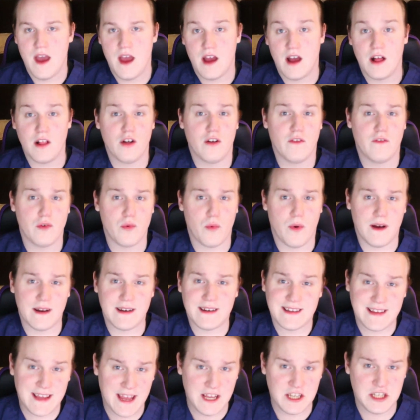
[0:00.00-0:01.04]
Hello
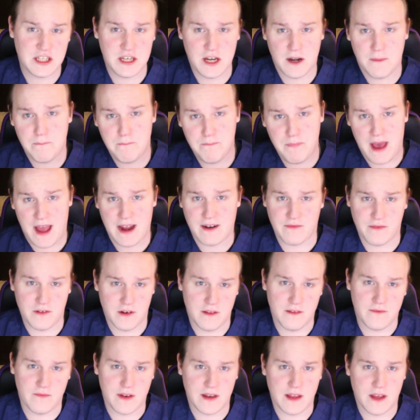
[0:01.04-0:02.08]
everyone, Cajun here, back for
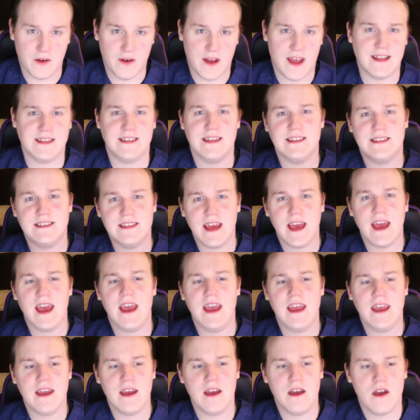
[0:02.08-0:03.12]
another video, and
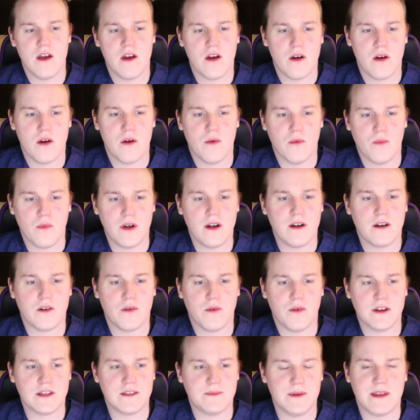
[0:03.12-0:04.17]
today we're
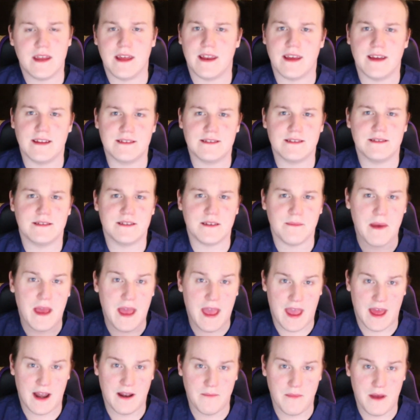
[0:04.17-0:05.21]
going to be getting into some
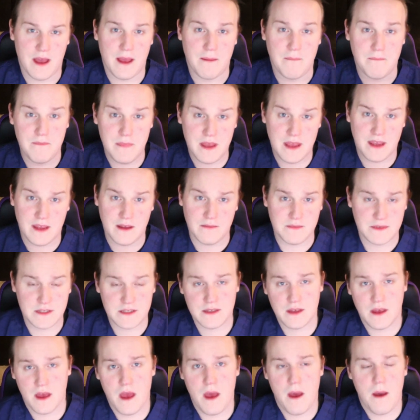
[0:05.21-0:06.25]
anime memes.